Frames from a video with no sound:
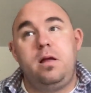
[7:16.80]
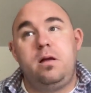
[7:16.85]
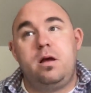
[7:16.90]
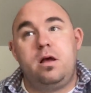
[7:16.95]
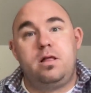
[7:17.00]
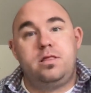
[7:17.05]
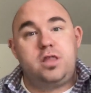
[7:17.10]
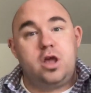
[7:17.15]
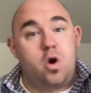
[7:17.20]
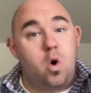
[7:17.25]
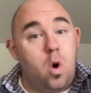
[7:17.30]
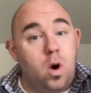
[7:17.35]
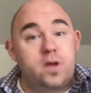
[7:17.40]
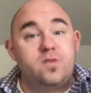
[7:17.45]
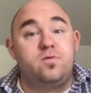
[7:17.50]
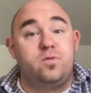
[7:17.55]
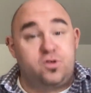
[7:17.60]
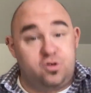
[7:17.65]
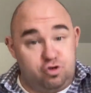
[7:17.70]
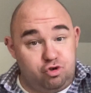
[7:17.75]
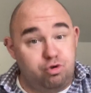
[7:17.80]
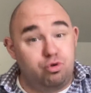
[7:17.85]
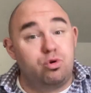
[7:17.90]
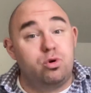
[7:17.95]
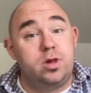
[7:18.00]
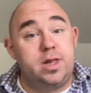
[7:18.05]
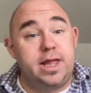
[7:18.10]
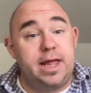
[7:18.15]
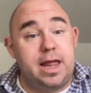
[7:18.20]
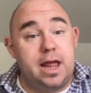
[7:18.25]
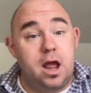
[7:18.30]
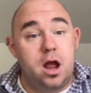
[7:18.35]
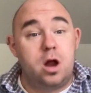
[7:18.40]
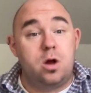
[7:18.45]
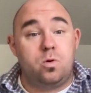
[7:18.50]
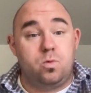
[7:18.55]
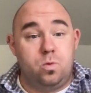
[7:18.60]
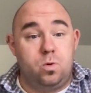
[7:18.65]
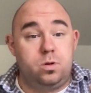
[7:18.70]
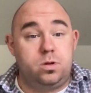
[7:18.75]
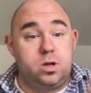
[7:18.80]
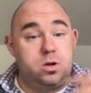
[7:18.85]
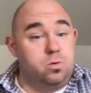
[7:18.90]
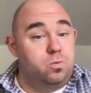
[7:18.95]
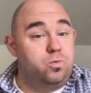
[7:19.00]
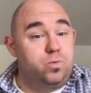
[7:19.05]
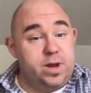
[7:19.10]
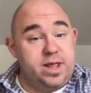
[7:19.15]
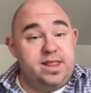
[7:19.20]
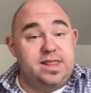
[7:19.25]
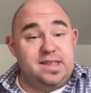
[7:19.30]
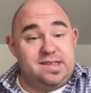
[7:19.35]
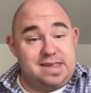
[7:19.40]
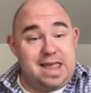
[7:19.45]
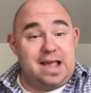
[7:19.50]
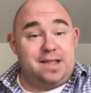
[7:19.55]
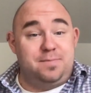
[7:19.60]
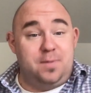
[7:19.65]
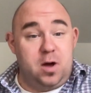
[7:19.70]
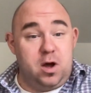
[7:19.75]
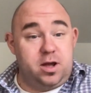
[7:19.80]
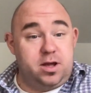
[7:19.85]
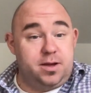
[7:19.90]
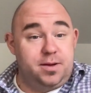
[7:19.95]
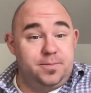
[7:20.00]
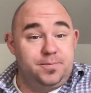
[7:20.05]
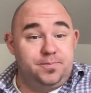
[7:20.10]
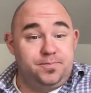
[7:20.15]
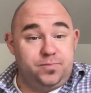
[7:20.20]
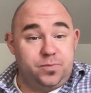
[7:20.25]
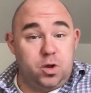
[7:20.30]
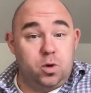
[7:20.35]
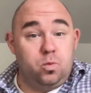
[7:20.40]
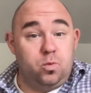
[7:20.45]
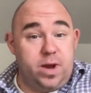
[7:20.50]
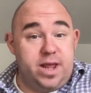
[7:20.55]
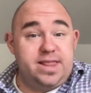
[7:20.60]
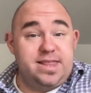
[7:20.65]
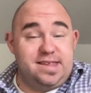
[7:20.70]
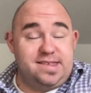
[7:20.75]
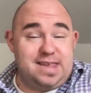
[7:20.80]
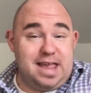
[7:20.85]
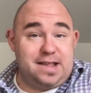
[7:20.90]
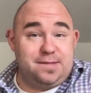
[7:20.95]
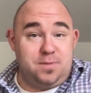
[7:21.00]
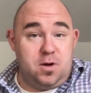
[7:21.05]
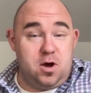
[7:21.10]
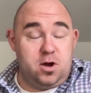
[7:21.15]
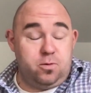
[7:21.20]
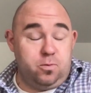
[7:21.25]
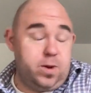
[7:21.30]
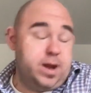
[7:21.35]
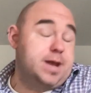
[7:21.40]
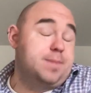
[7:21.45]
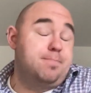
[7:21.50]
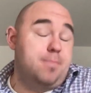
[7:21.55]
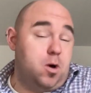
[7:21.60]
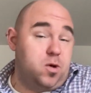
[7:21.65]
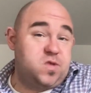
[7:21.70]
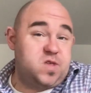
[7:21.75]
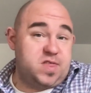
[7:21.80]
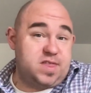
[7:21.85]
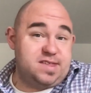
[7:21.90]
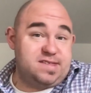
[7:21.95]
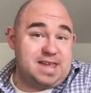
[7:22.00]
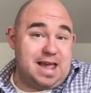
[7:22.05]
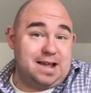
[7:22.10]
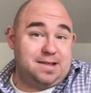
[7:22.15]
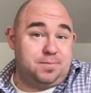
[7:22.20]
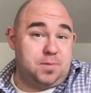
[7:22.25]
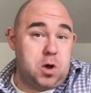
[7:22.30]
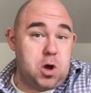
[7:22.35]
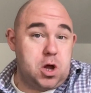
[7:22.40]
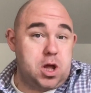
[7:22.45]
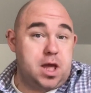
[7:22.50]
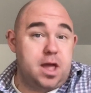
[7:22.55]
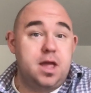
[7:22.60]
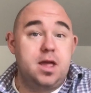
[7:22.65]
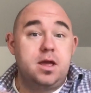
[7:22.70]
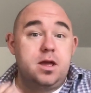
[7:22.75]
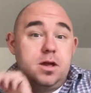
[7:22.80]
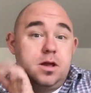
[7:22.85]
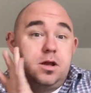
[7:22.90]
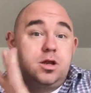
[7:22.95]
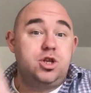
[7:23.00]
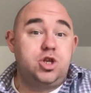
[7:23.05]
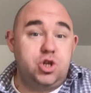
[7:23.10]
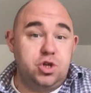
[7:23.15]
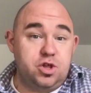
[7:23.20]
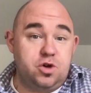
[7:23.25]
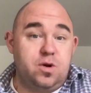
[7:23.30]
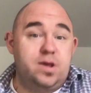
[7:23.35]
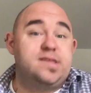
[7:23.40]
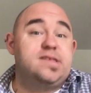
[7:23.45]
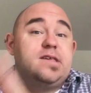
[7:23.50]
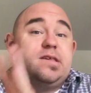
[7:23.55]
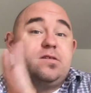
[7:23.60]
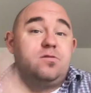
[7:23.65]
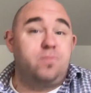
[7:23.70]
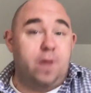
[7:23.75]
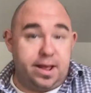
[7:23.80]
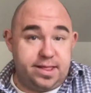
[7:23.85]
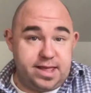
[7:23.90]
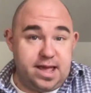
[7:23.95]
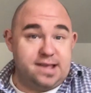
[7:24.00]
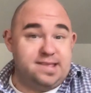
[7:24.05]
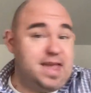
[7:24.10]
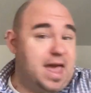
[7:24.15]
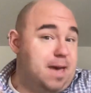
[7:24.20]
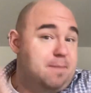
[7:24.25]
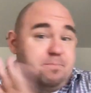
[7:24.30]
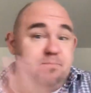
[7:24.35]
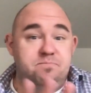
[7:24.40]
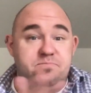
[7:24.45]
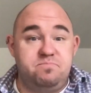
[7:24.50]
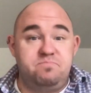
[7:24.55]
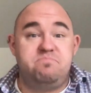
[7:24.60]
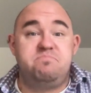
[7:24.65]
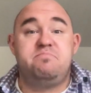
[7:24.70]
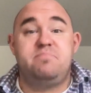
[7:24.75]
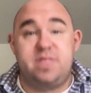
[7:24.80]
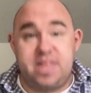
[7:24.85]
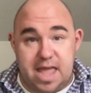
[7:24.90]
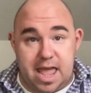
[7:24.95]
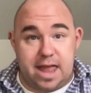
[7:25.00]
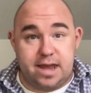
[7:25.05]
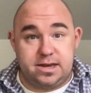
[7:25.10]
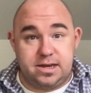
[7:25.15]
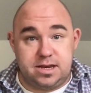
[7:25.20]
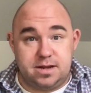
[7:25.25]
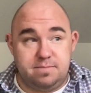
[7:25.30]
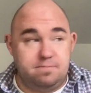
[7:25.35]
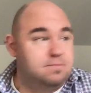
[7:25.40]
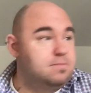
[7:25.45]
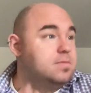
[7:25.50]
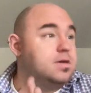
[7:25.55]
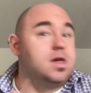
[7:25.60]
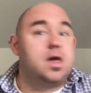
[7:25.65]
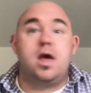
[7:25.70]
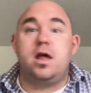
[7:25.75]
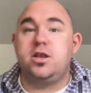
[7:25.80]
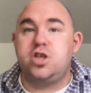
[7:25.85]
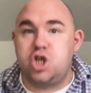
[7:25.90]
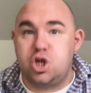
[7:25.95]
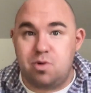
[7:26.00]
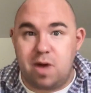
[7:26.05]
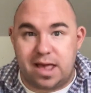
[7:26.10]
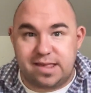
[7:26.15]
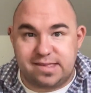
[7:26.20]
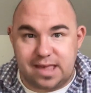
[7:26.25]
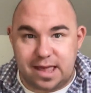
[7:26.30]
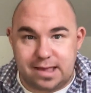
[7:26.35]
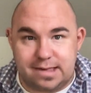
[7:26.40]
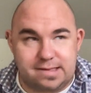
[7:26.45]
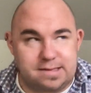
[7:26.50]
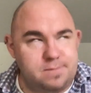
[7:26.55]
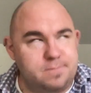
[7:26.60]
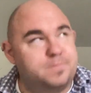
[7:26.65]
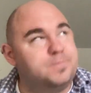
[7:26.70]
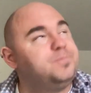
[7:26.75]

the course was truly read this textbook, read this textbook, read most of this textbook, do the quizzes, write the exam. The end. Two essays.